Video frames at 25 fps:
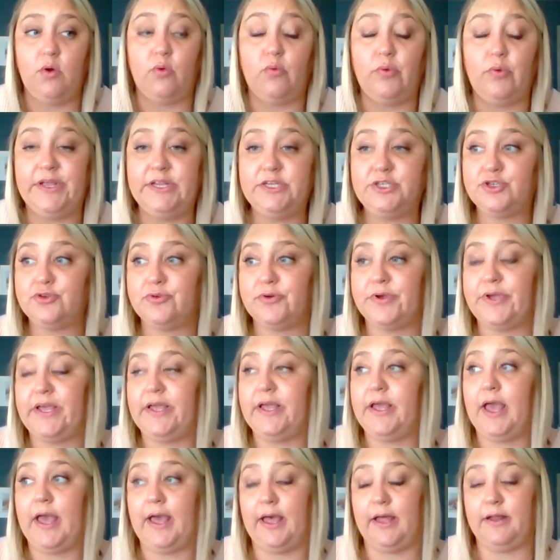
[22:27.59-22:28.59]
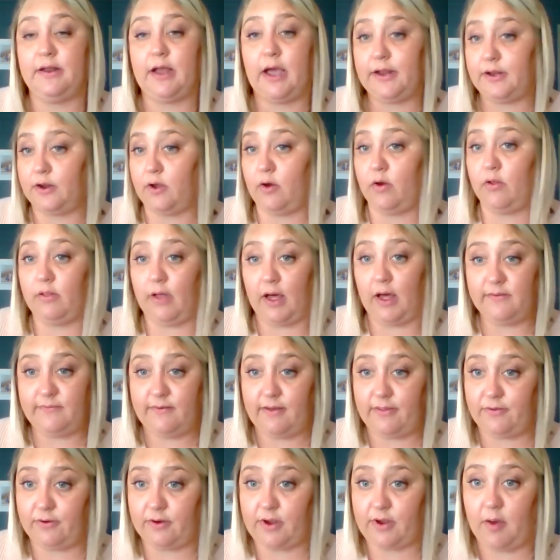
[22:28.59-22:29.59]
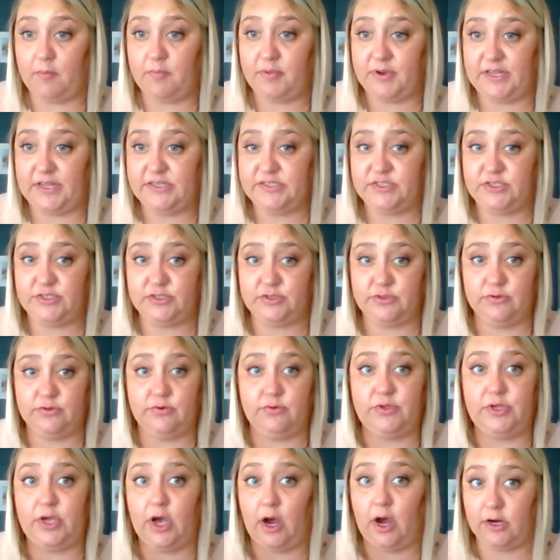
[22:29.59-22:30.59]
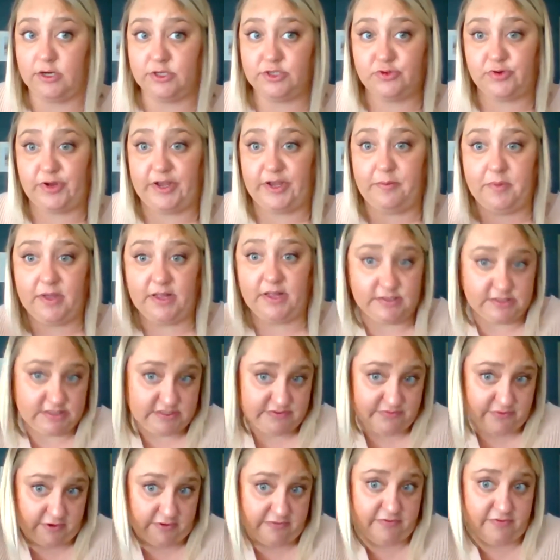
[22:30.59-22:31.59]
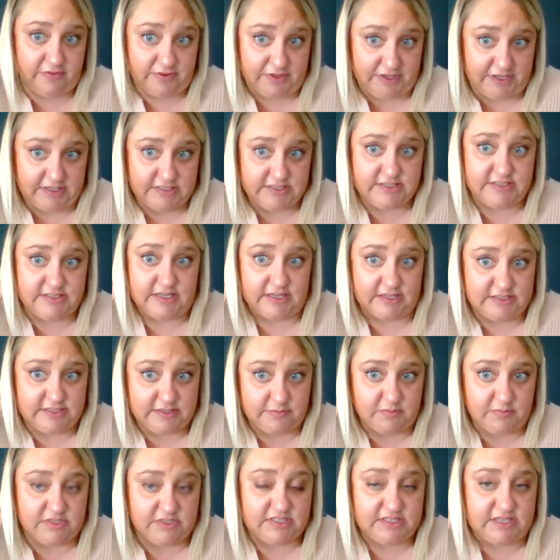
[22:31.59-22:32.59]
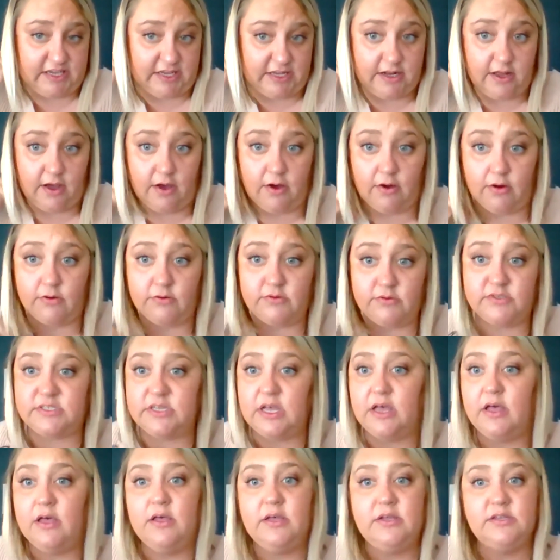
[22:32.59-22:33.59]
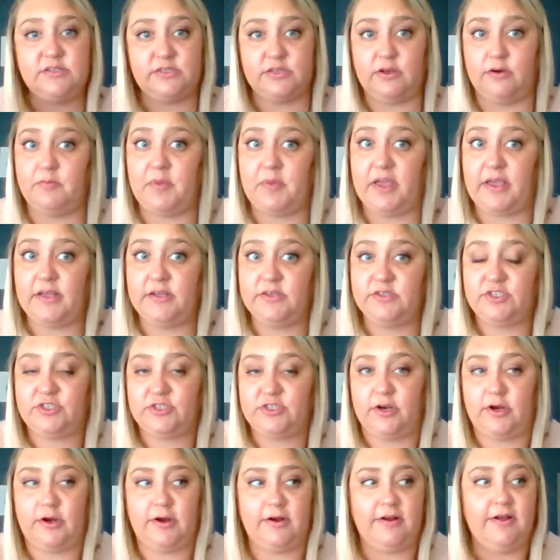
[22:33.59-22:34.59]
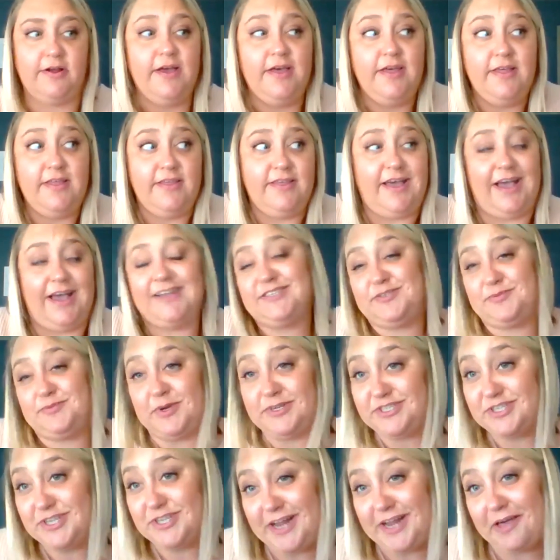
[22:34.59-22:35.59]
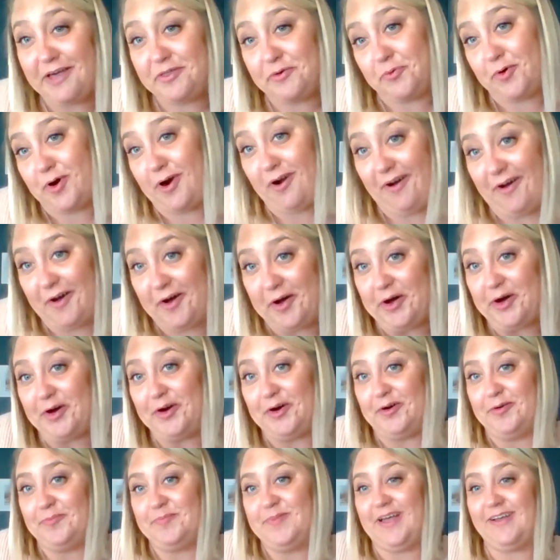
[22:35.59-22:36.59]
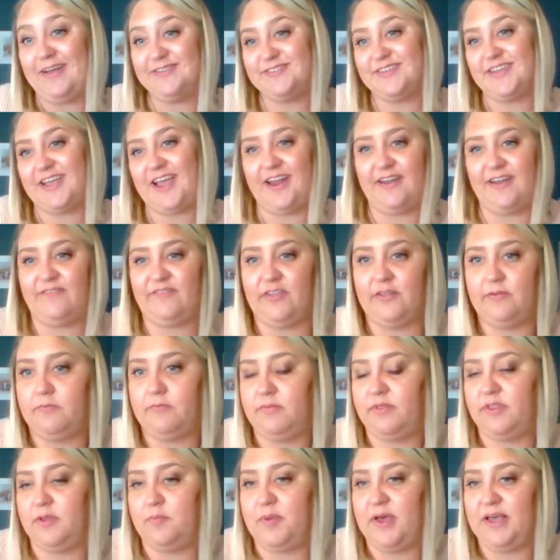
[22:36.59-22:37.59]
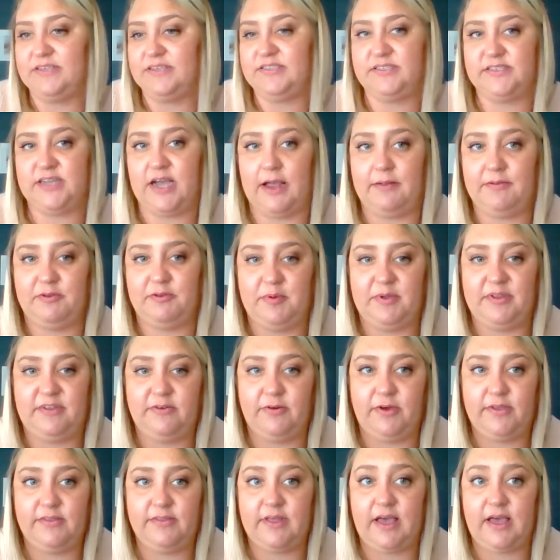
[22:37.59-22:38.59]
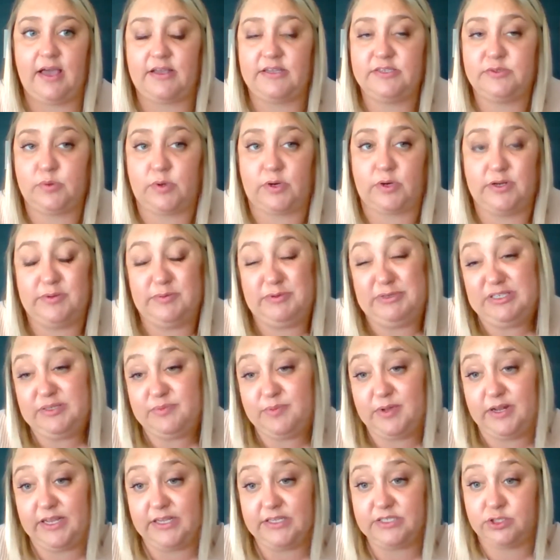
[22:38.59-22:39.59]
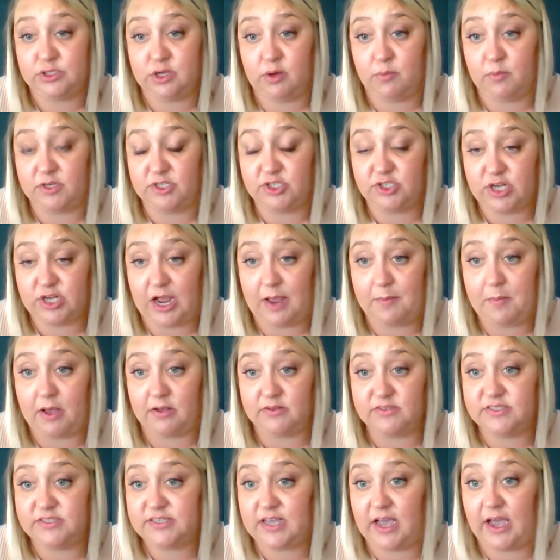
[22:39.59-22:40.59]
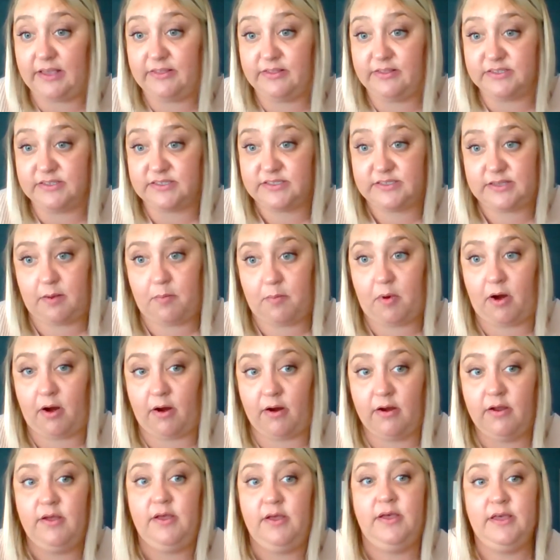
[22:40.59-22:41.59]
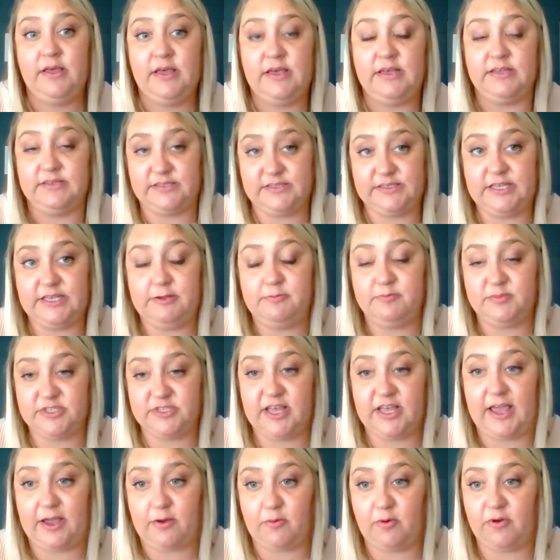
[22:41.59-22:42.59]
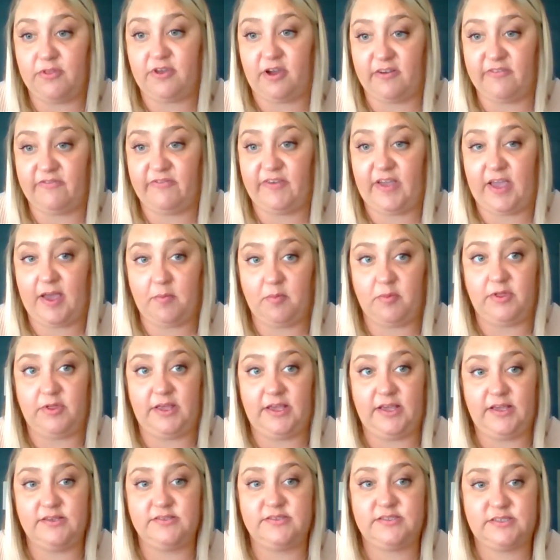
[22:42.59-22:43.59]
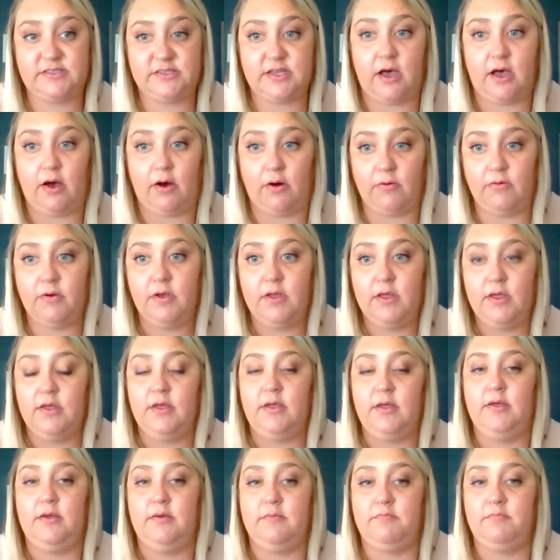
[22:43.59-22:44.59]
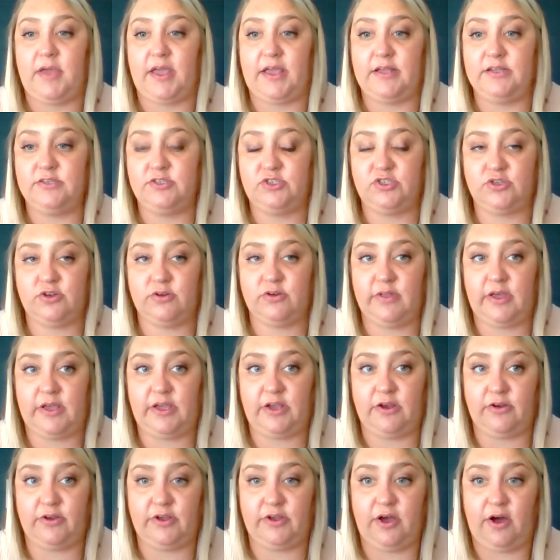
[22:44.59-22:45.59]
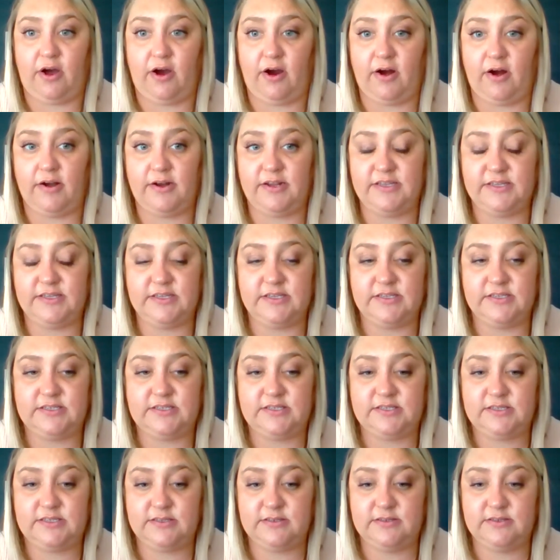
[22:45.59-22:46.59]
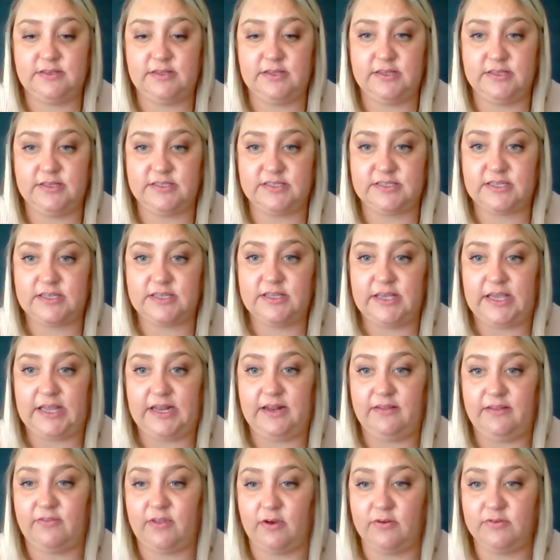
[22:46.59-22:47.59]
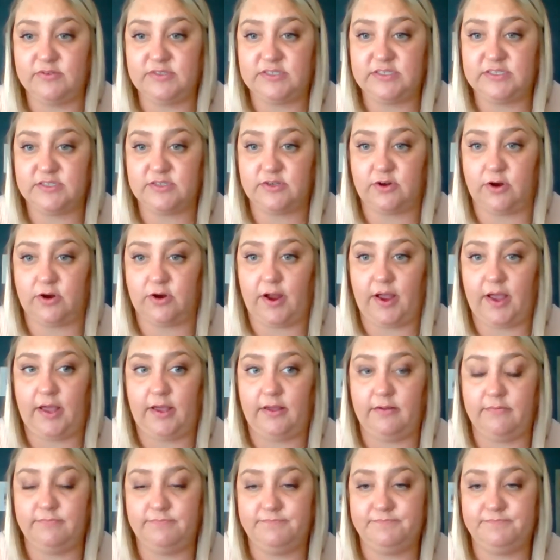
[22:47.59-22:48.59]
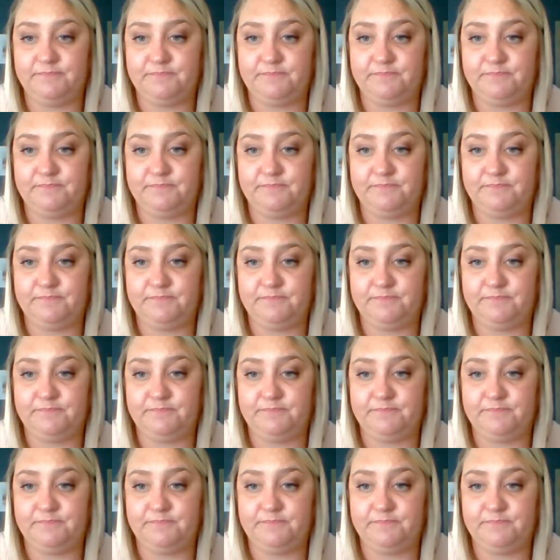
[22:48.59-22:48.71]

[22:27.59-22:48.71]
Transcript: We treat, and I know a lot of other companies do, yard treatments for fleas, ticks, and mosquitoes. So making sure, especially now that we're all at home, now's kind of the best time to be doing that, because we're going to be spending so much time outside this summer, it seems like, with our families. So making sure that your yard is clean of those is great.